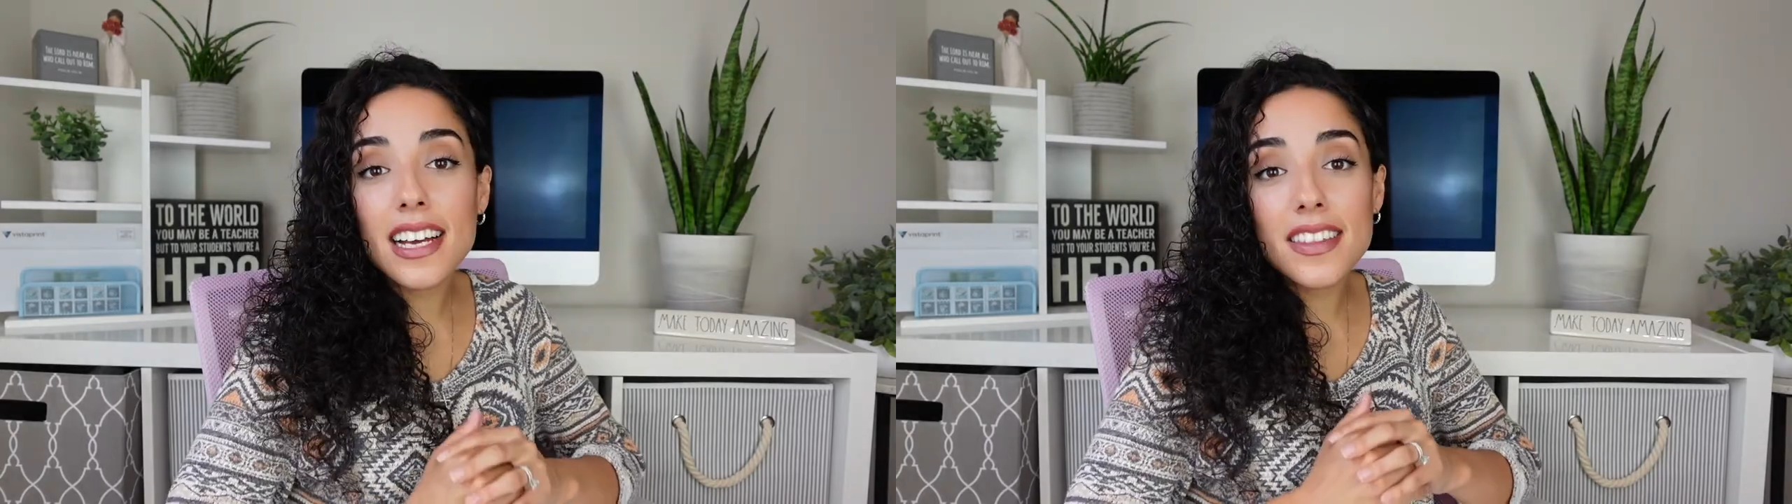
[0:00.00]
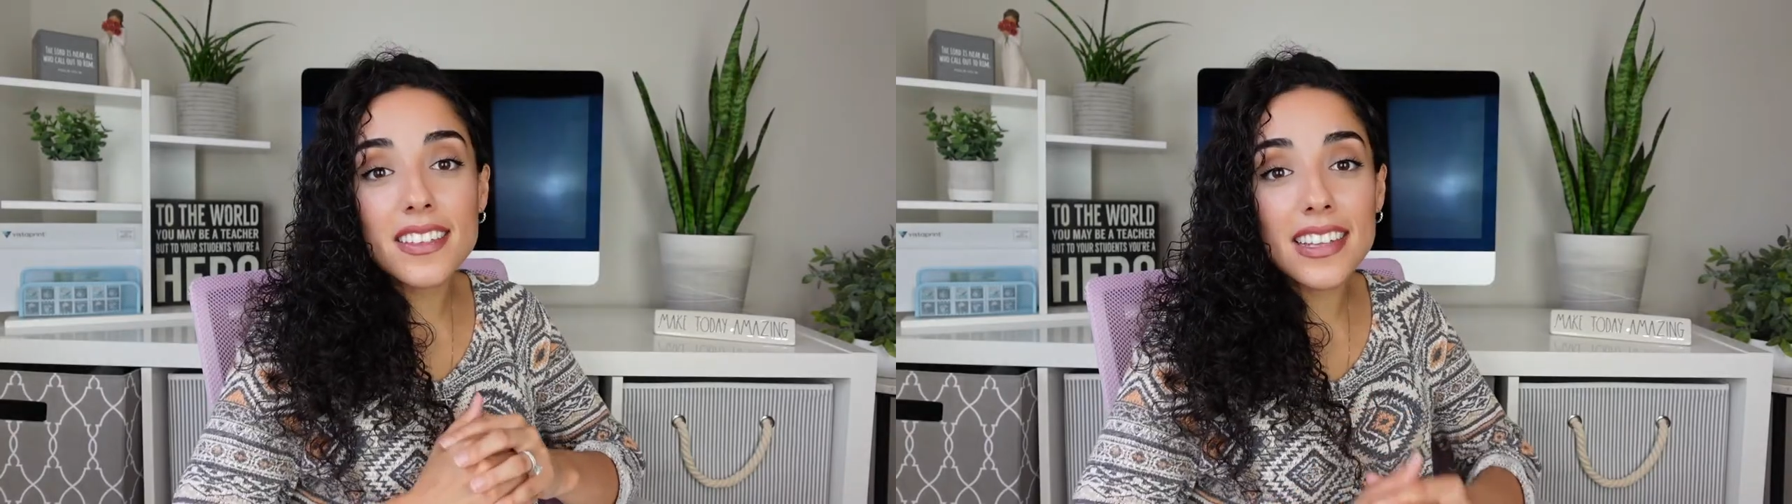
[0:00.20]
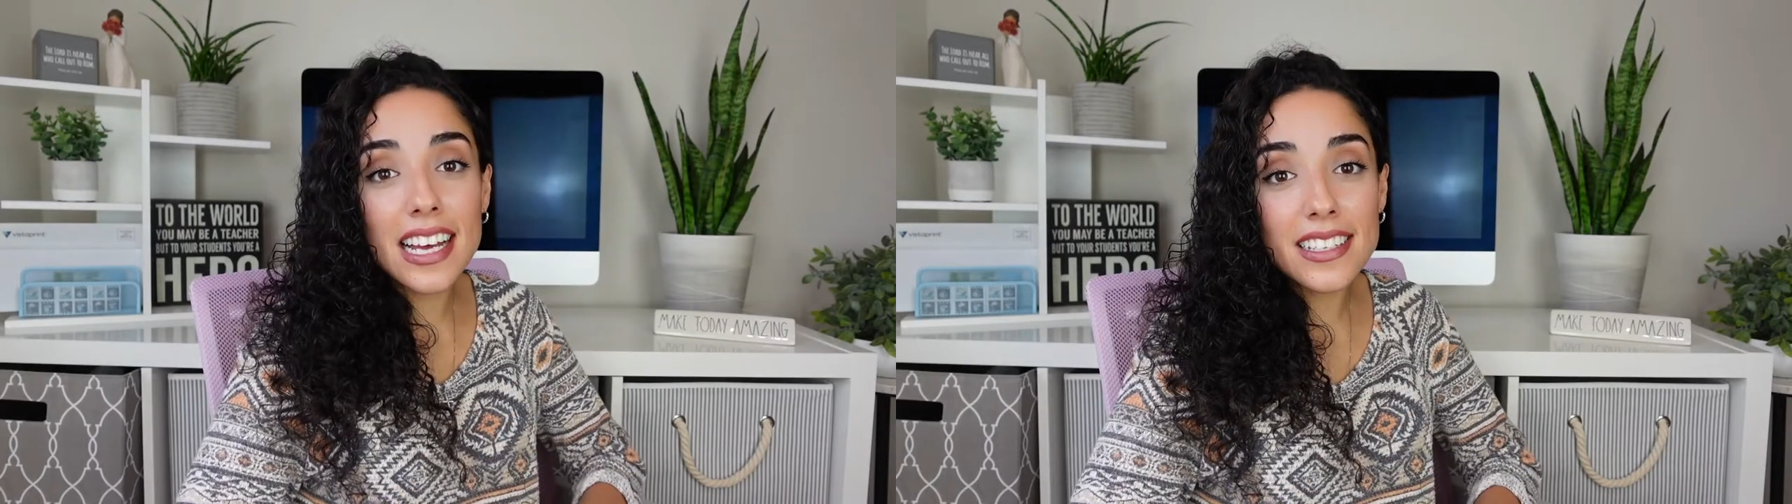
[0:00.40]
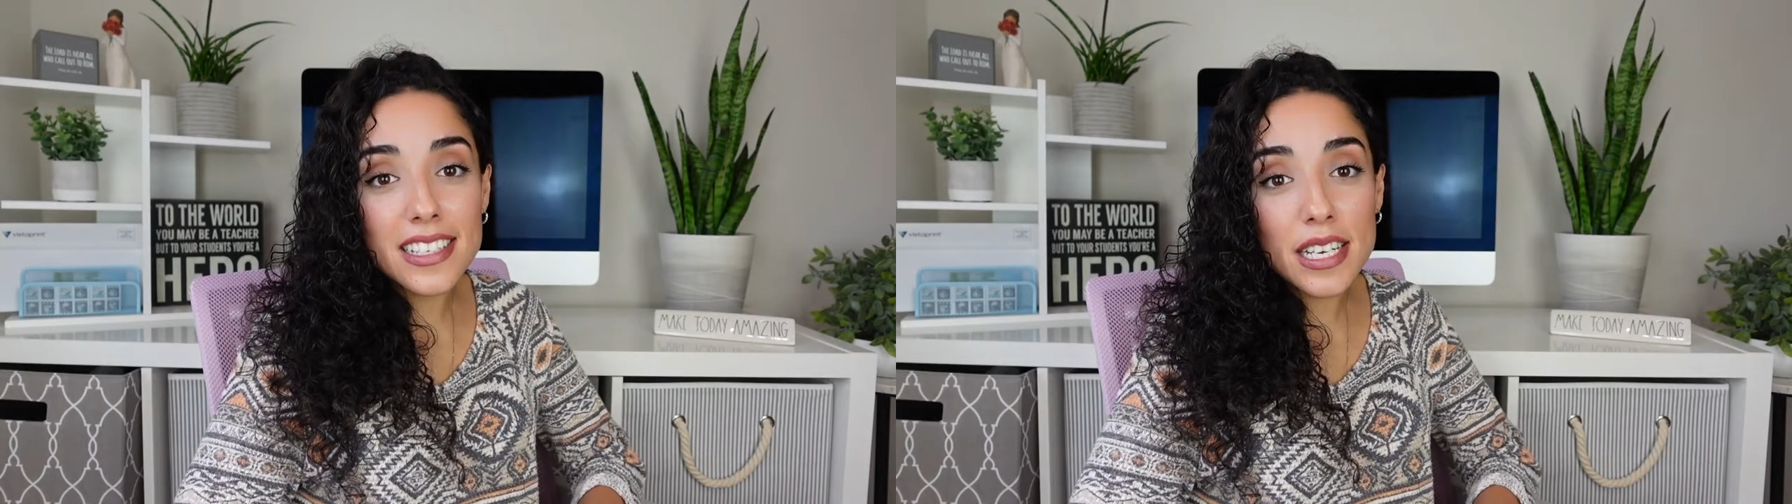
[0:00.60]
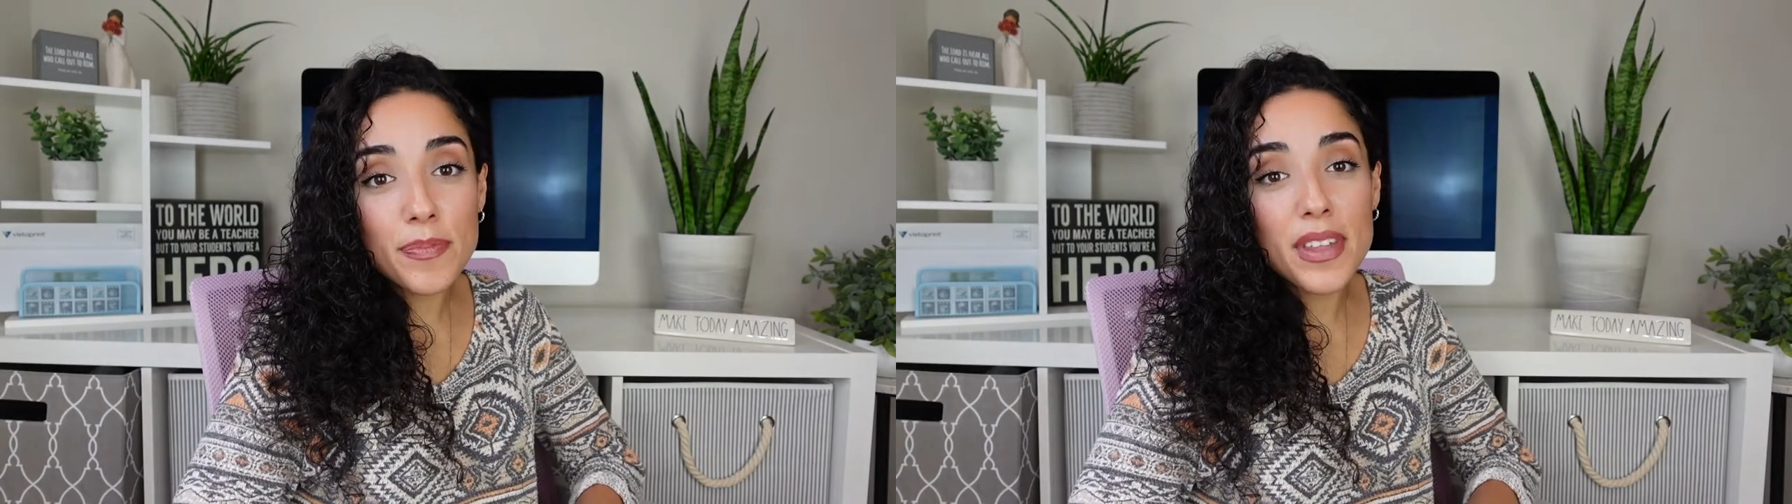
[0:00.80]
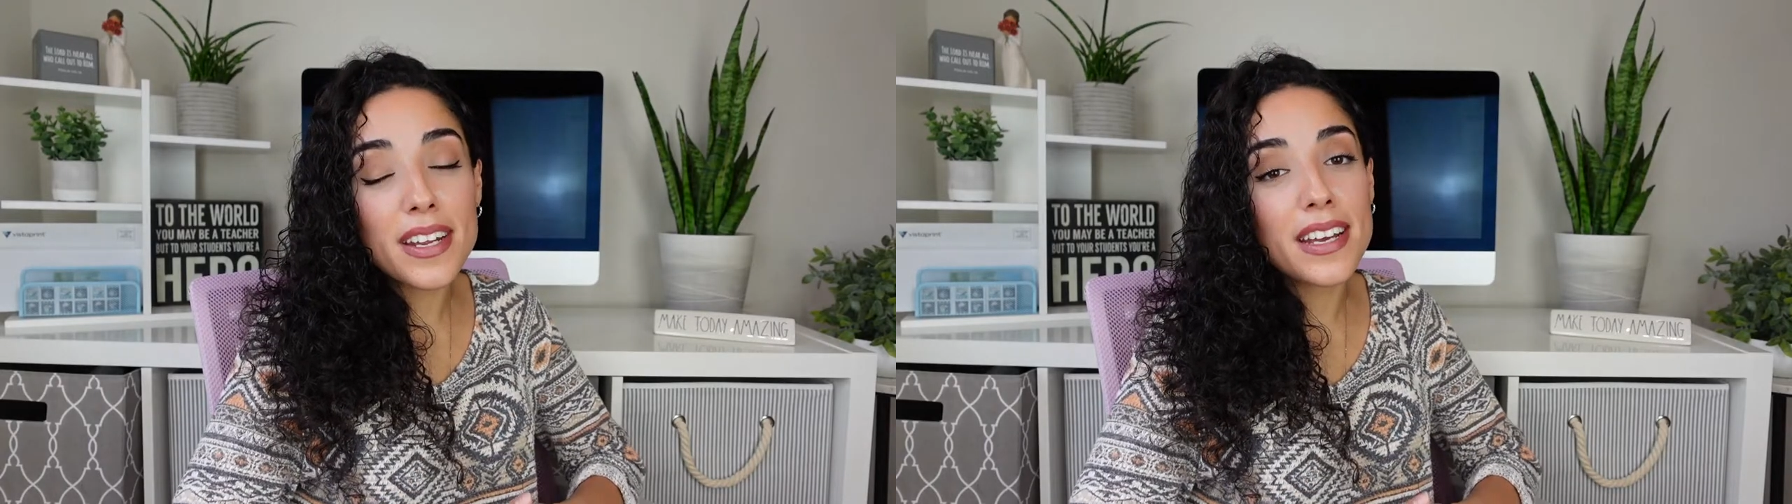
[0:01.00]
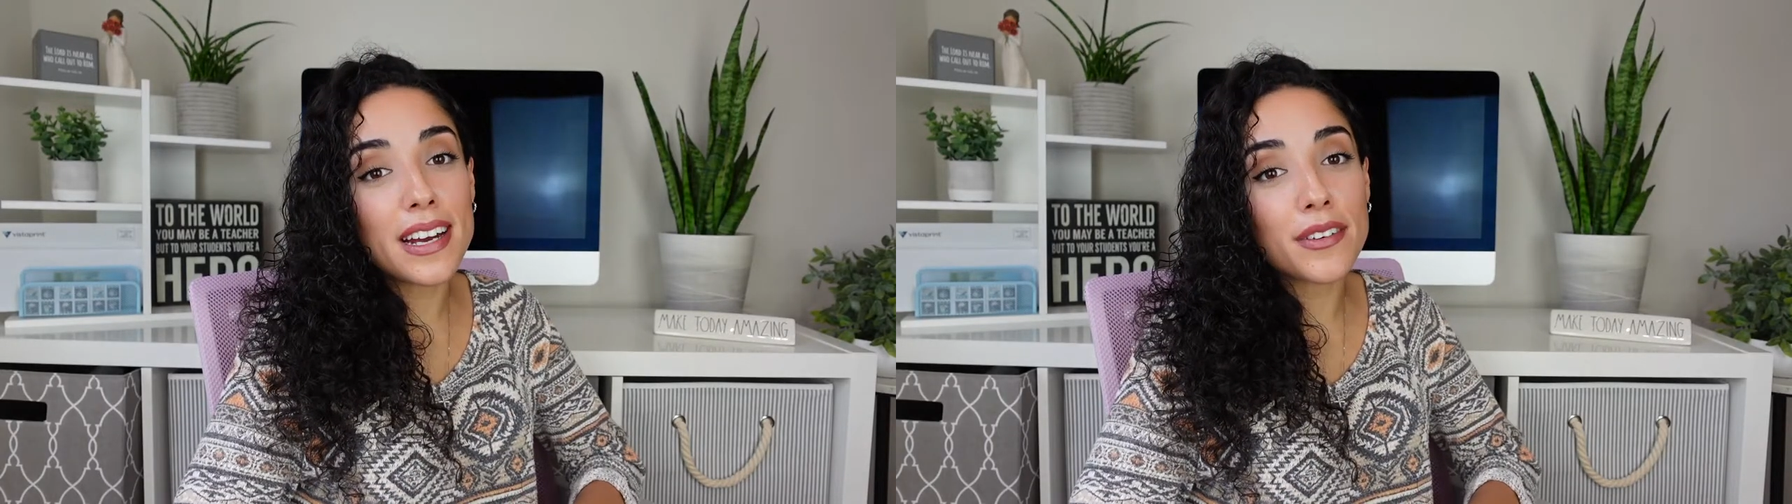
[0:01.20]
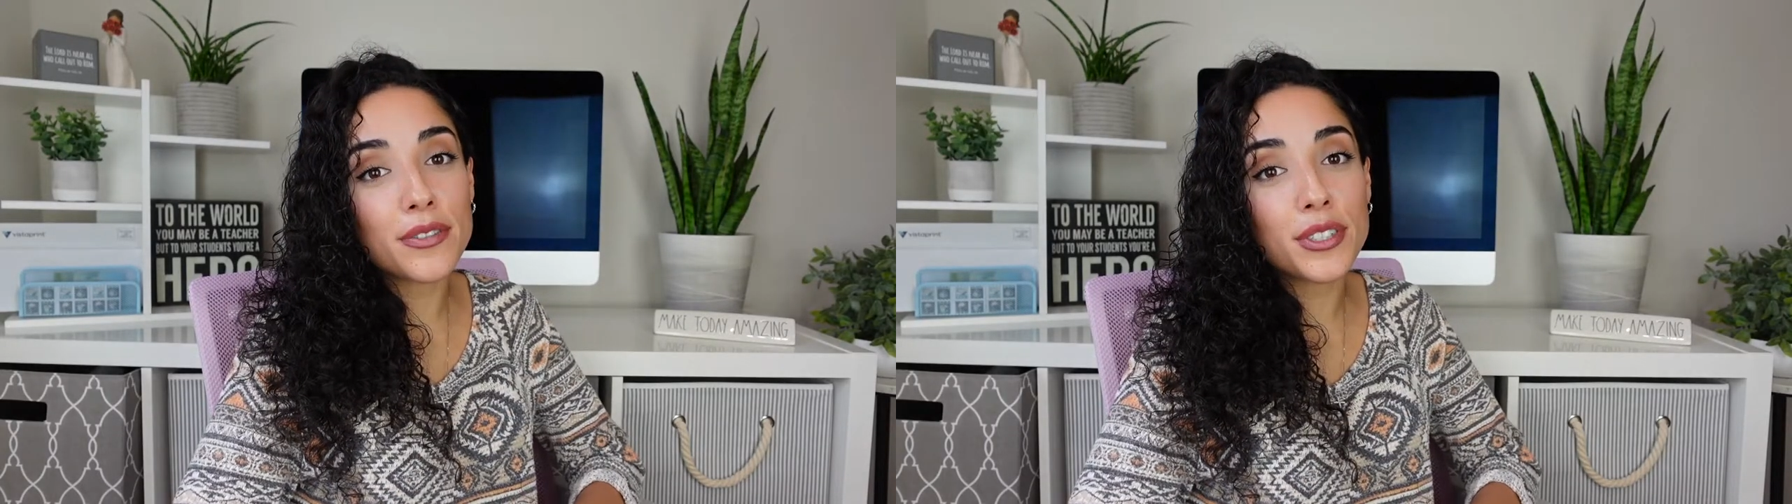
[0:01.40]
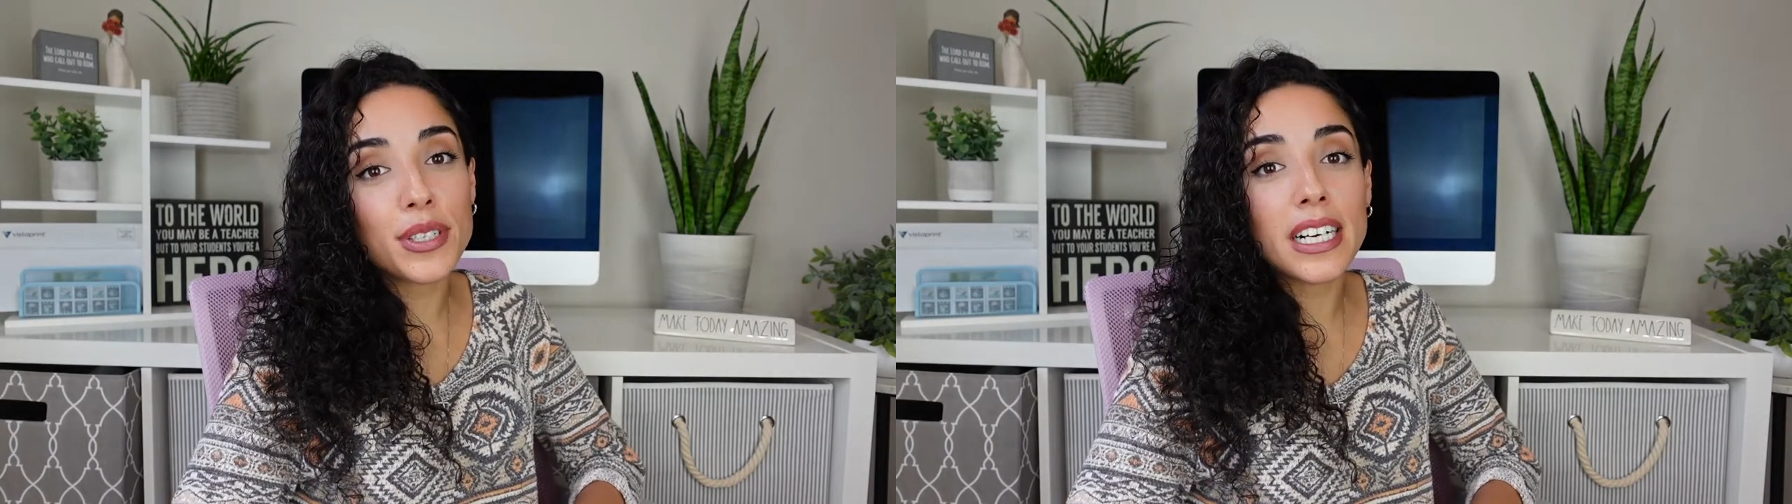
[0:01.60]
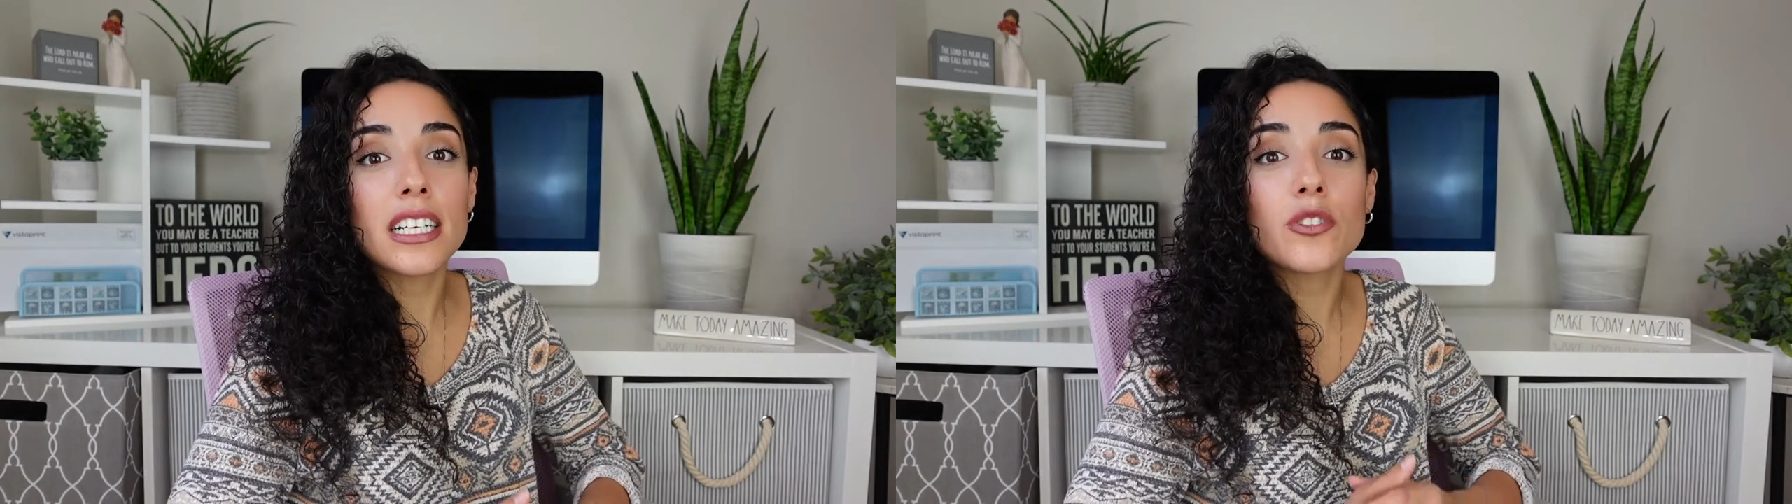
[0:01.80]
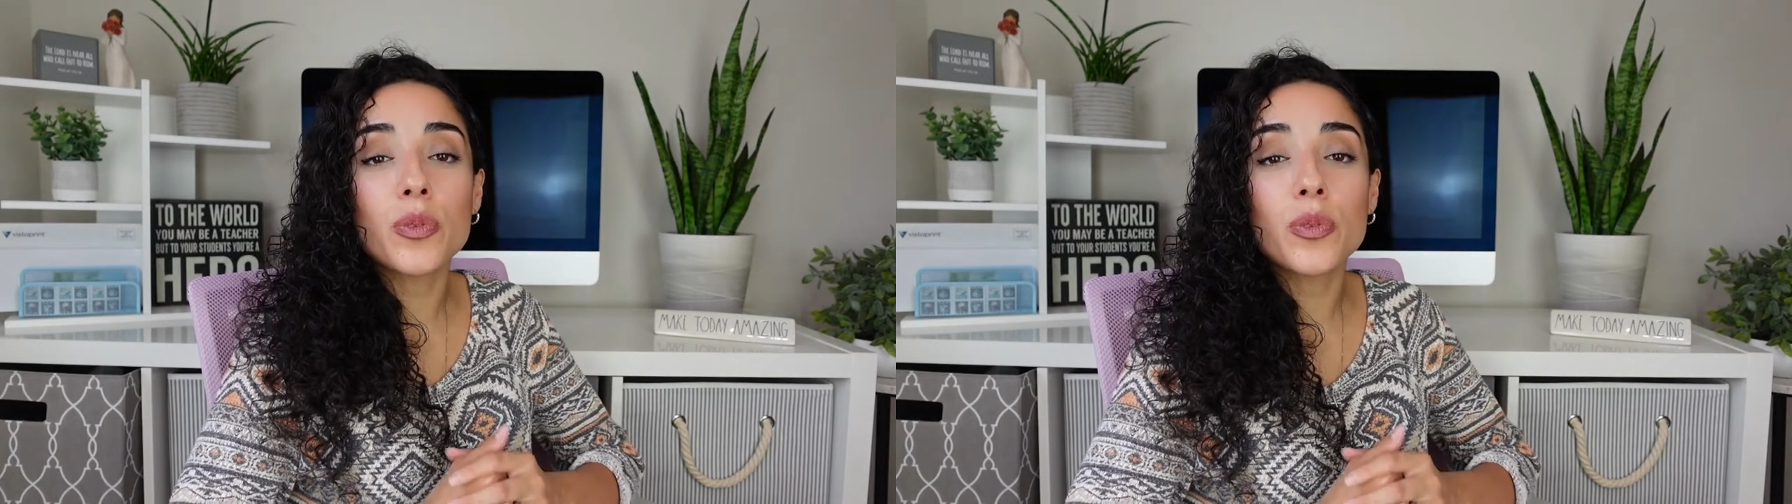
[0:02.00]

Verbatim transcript: And the last tip that I have for you guys